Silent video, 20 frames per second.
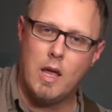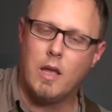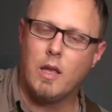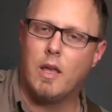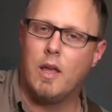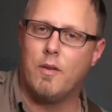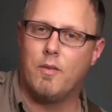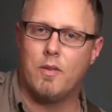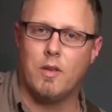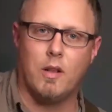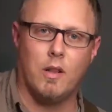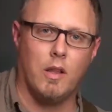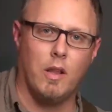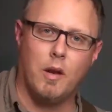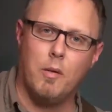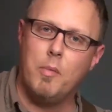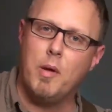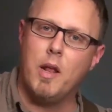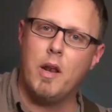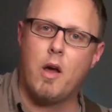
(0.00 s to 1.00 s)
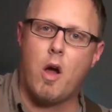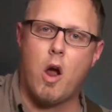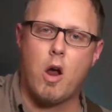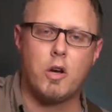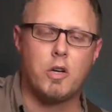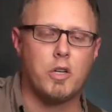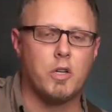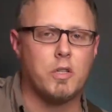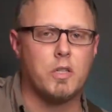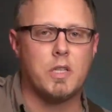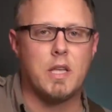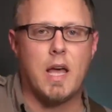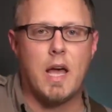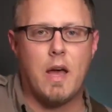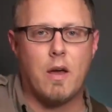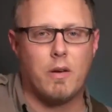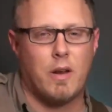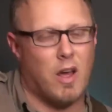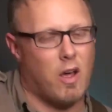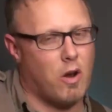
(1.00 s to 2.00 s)
gives it a little bit harsher
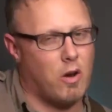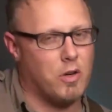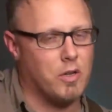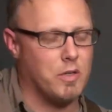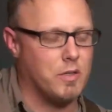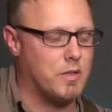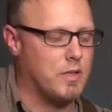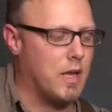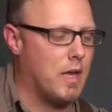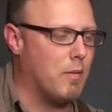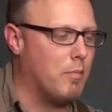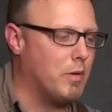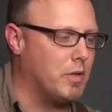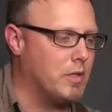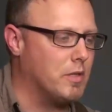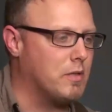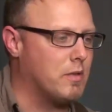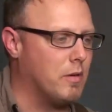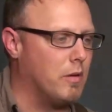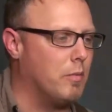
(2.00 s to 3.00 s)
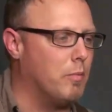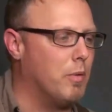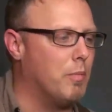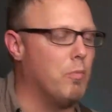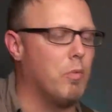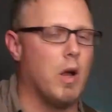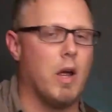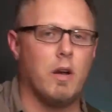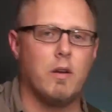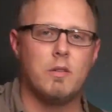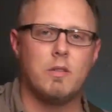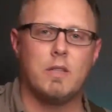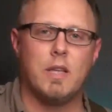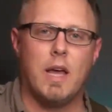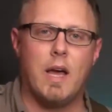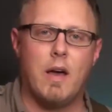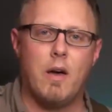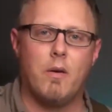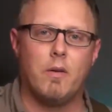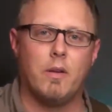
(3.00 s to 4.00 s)
sound, not harsher sound, but just a little bit brighter
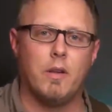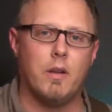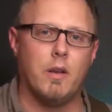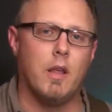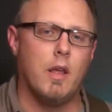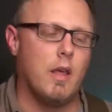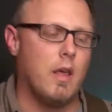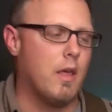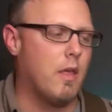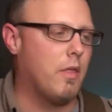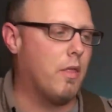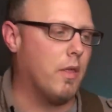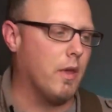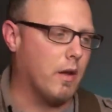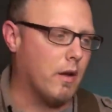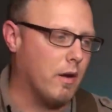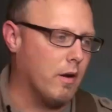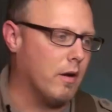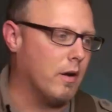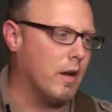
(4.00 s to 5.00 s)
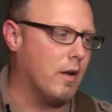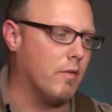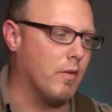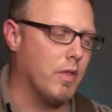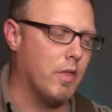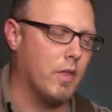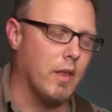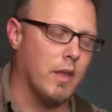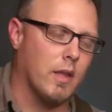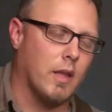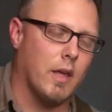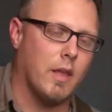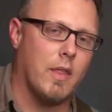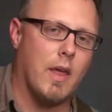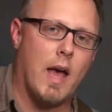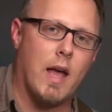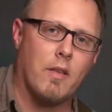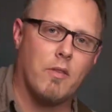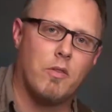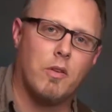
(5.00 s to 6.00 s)
sound and thicker and everything like
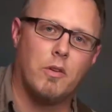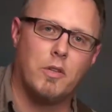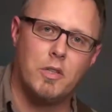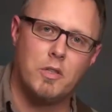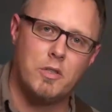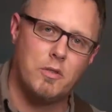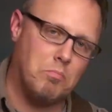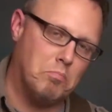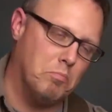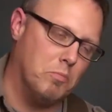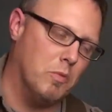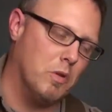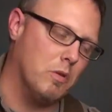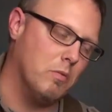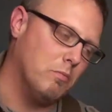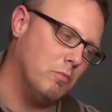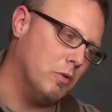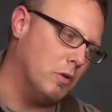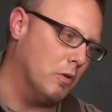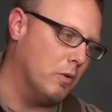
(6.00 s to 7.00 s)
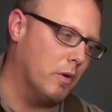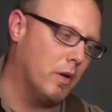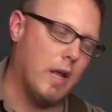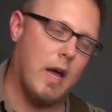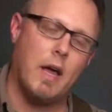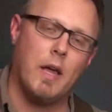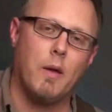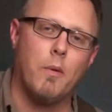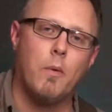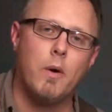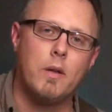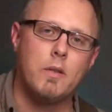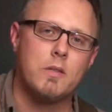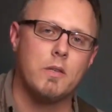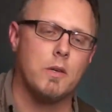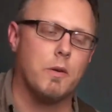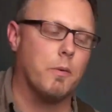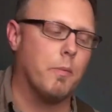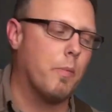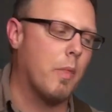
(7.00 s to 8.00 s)
that. So just do it how you want
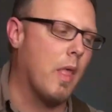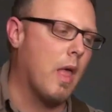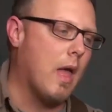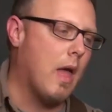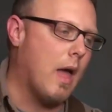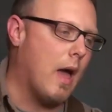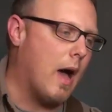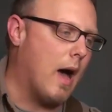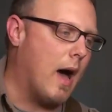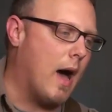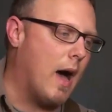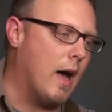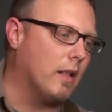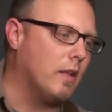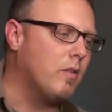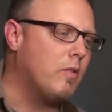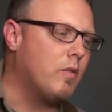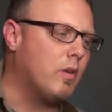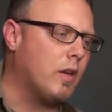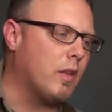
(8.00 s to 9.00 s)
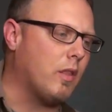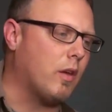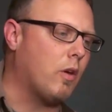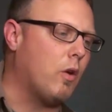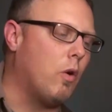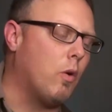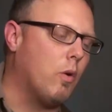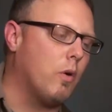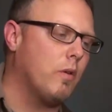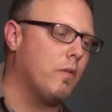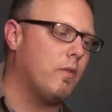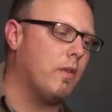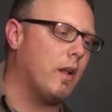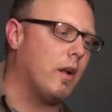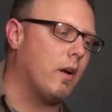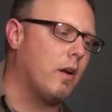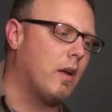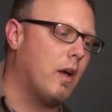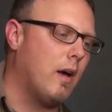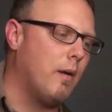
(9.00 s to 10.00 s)
to. Let's look at the chords that
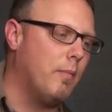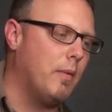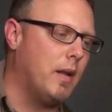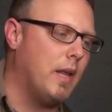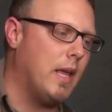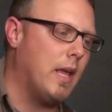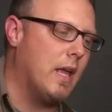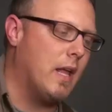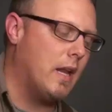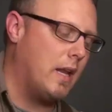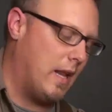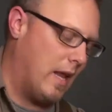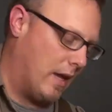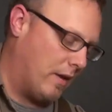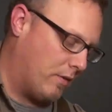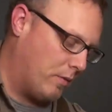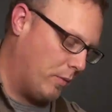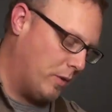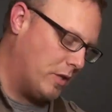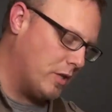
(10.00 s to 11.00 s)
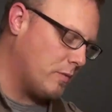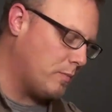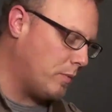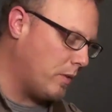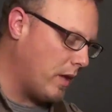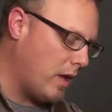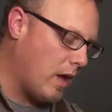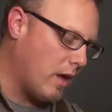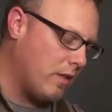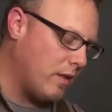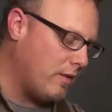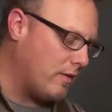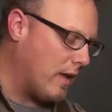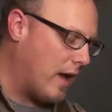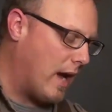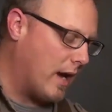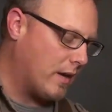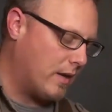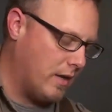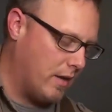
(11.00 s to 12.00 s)
are coming in next. So we just play all these
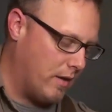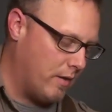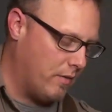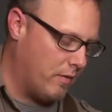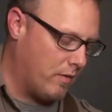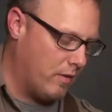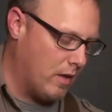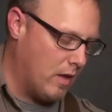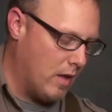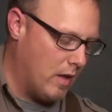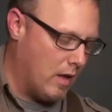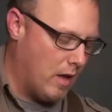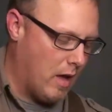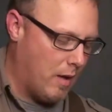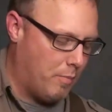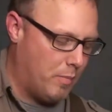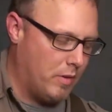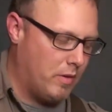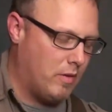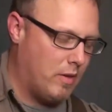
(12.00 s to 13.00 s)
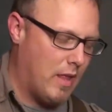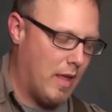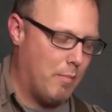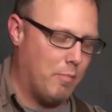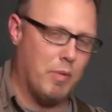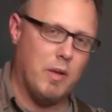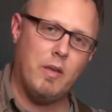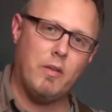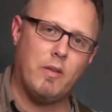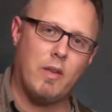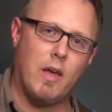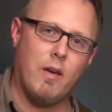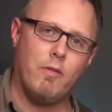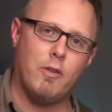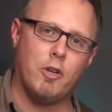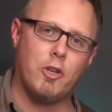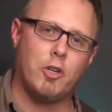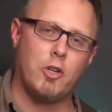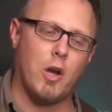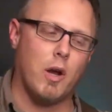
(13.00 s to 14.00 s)
octaves up into that
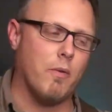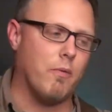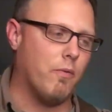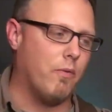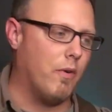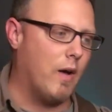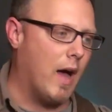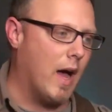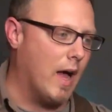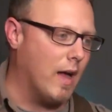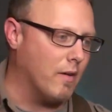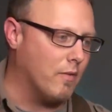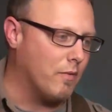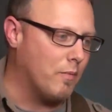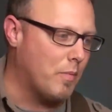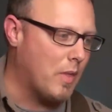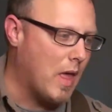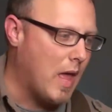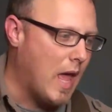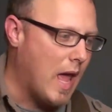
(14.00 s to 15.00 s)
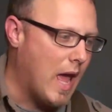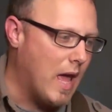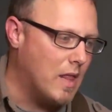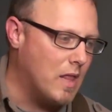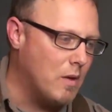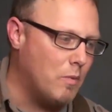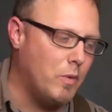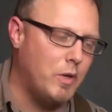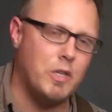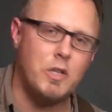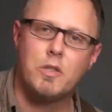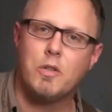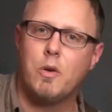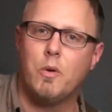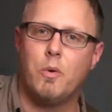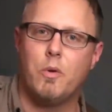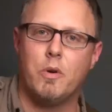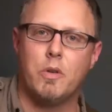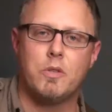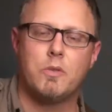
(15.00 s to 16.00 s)
B7 sharp 5. And then we just
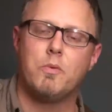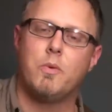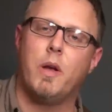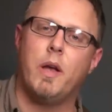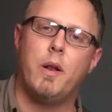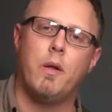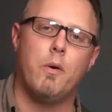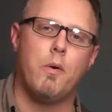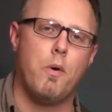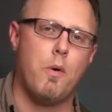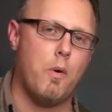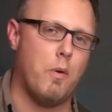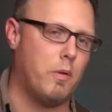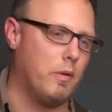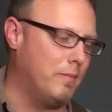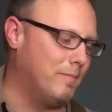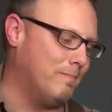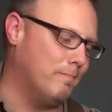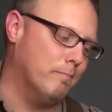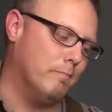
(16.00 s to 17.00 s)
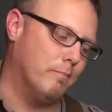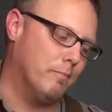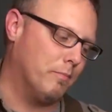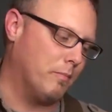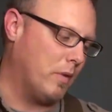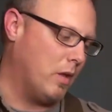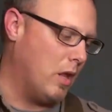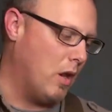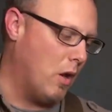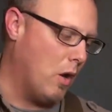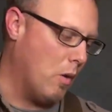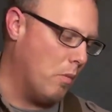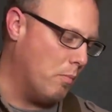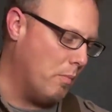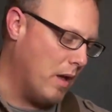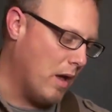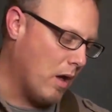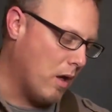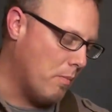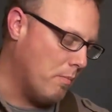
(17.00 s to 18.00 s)
go to a straight old, you know,
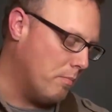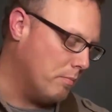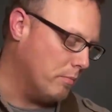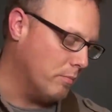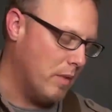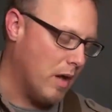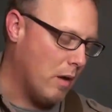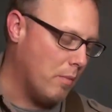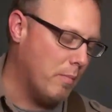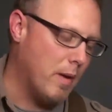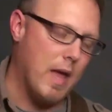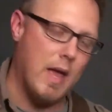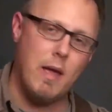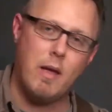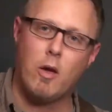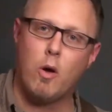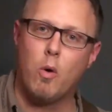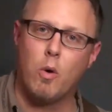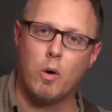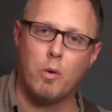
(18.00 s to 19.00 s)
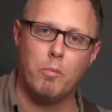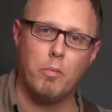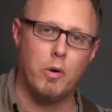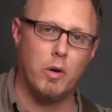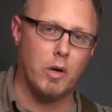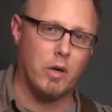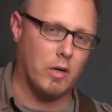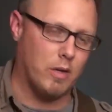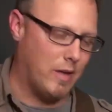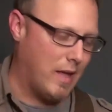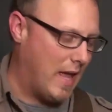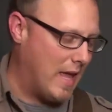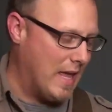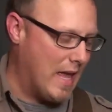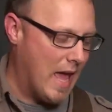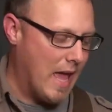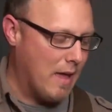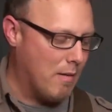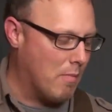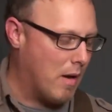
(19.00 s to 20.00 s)
Mel Bay chord book
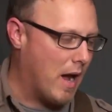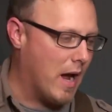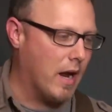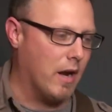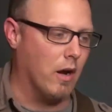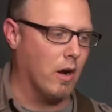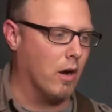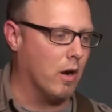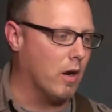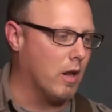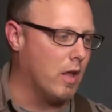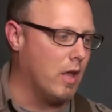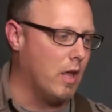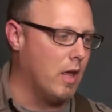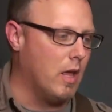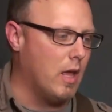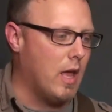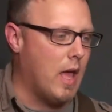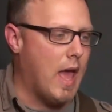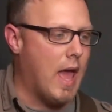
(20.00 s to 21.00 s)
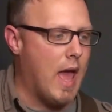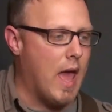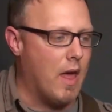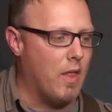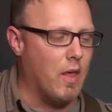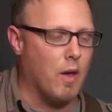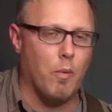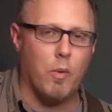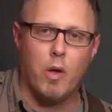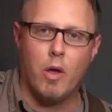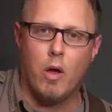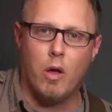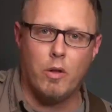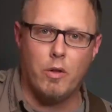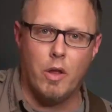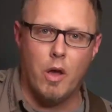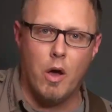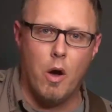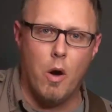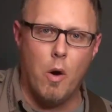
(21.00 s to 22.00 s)
A minor, and that we all
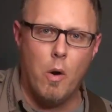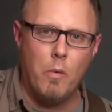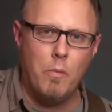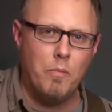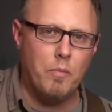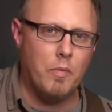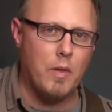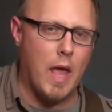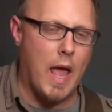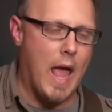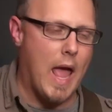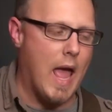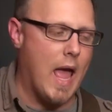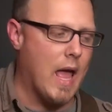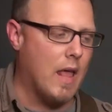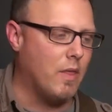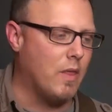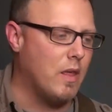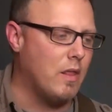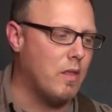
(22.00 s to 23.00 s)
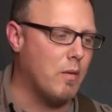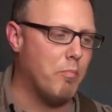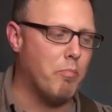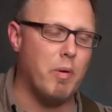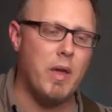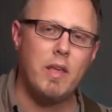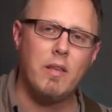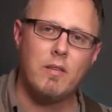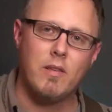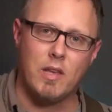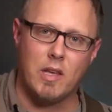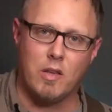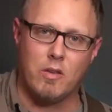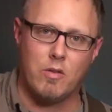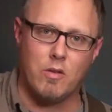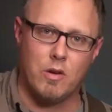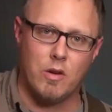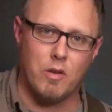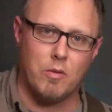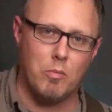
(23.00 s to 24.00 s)
know. And then the bass line
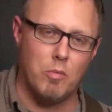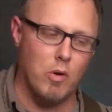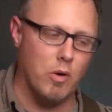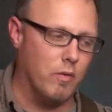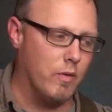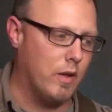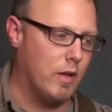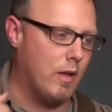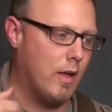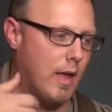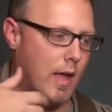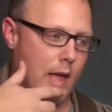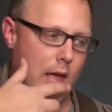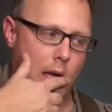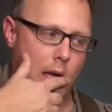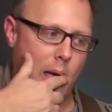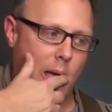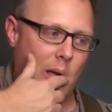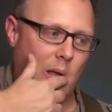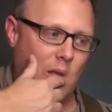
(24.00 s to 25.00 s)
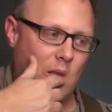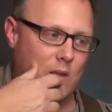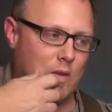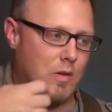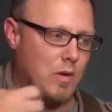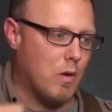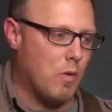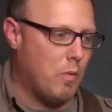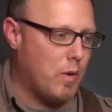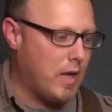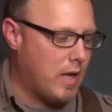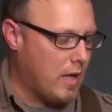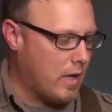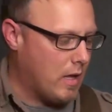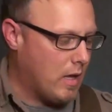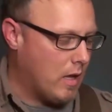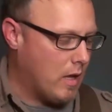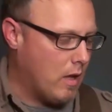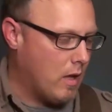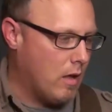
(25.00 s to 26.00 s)
starts moving. And so
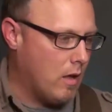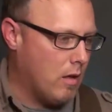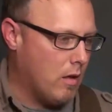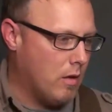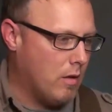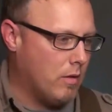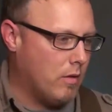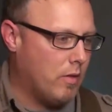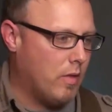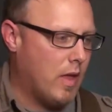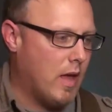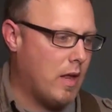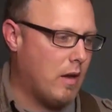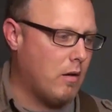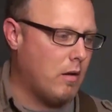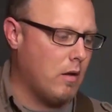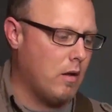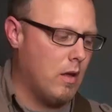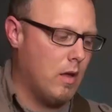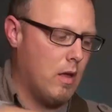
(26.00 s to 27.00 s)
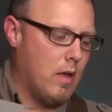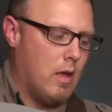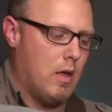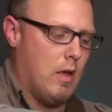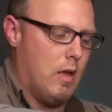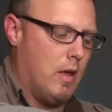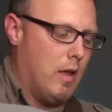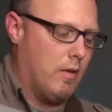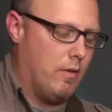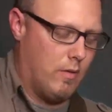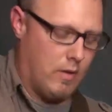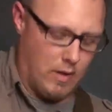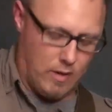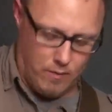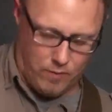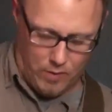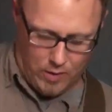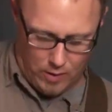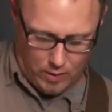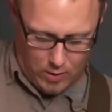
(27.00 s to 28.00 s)
we then, instead
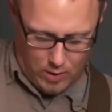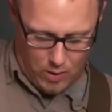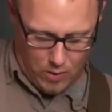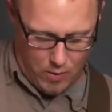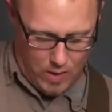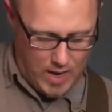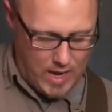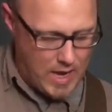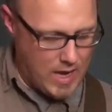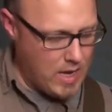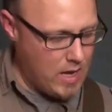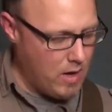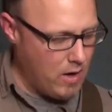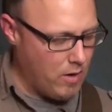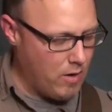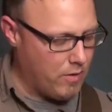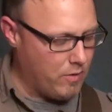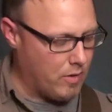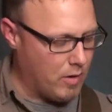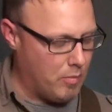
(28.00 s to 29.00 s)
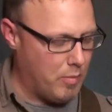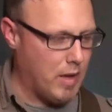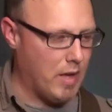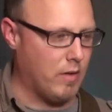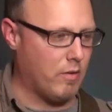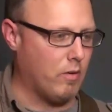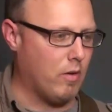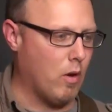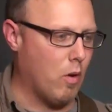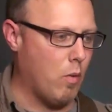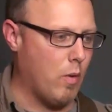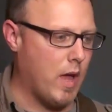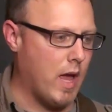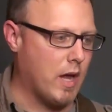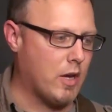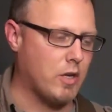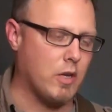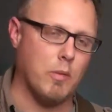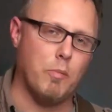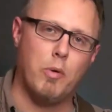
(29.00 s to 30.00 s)
of the low A here as our bass note, we
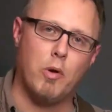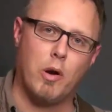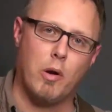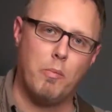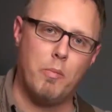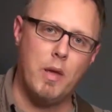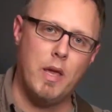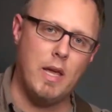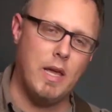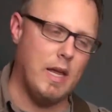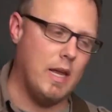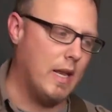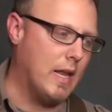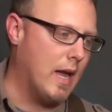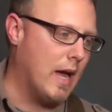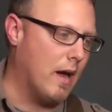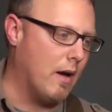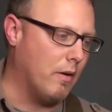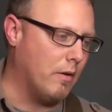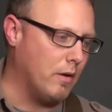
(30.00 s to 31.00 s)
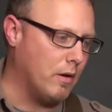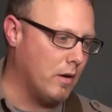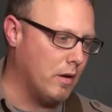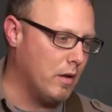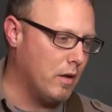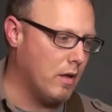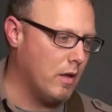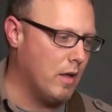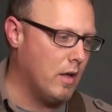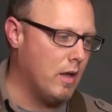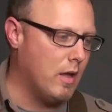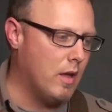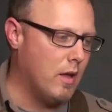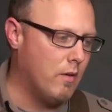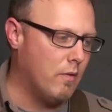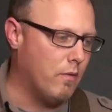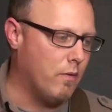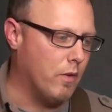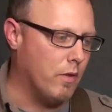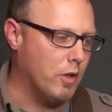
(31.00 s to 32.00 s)
actually put our pinky down
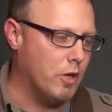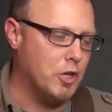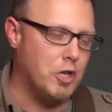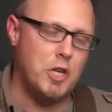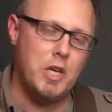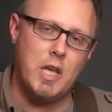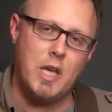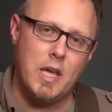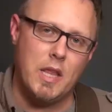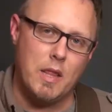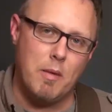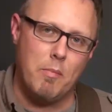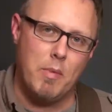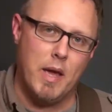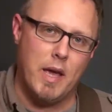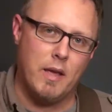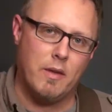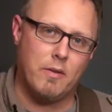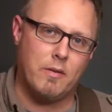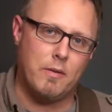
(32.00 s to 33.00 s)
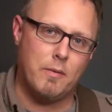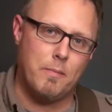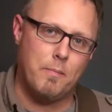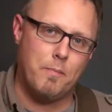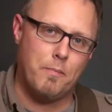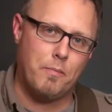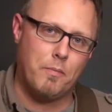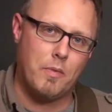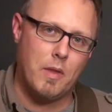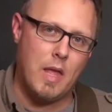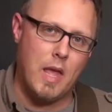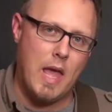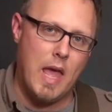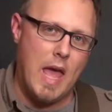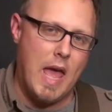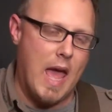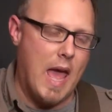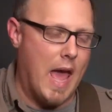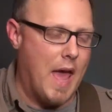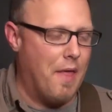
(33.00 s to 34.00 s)
for the G in the bass.
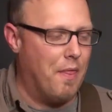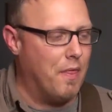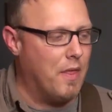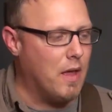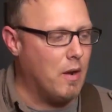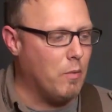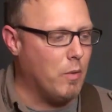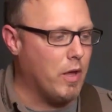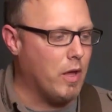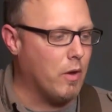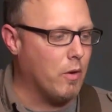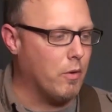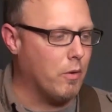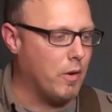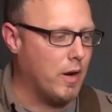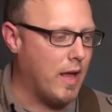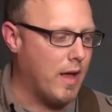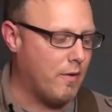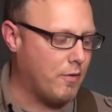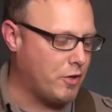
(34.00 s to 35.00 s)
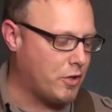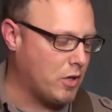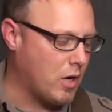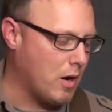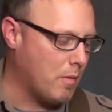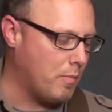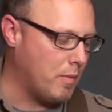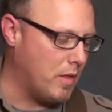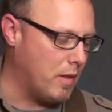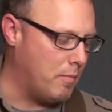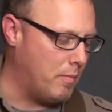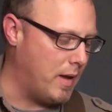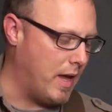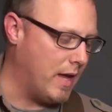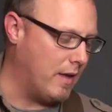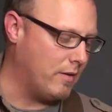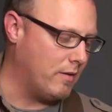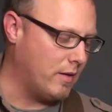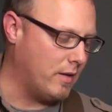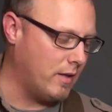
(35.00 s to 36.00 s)
And then we go to an F sharp in the
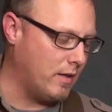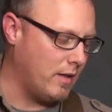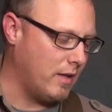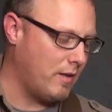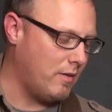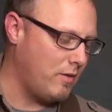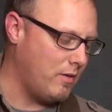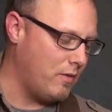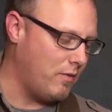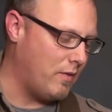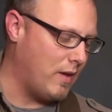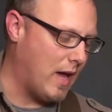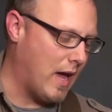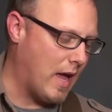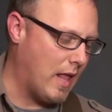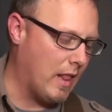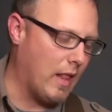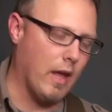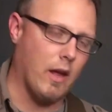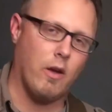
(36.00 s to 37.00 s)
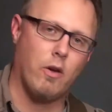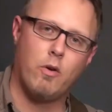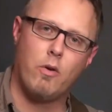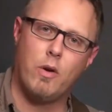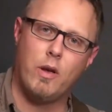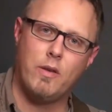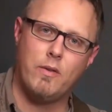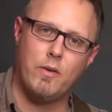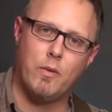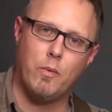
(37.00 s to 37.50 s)
bass, and unless you've got like crazy